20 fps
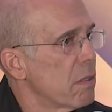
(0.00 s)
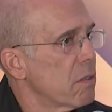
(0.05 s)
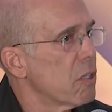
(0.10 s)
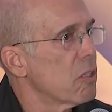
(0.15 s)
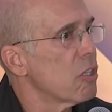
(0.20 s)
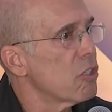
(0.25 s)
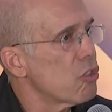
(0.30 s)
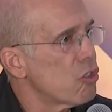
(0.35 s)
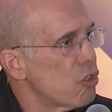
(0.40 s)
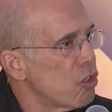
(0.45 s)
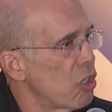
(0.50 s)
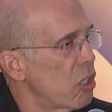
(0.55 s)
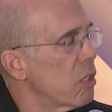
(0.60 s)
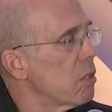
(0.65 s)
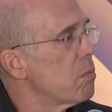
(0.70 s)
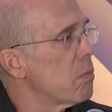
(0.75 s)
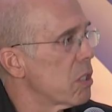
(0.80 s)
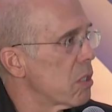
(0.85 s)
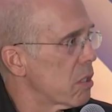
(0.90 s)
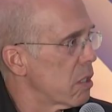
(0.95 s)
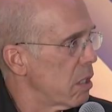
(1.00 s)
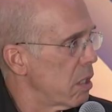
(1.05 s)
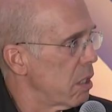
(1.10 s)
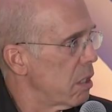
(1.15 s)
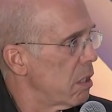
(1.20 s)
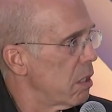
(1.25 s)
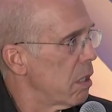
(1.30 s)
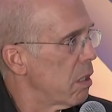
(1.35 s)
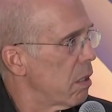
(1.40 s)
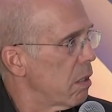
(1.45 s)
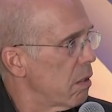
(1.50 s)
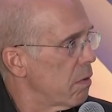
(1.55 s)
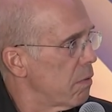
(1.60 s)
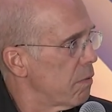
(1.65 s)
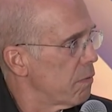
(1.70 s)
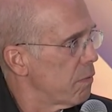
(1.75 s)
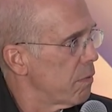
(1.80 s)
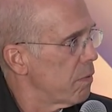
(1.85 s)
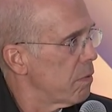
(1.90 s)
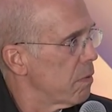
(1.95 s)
the legitimacy of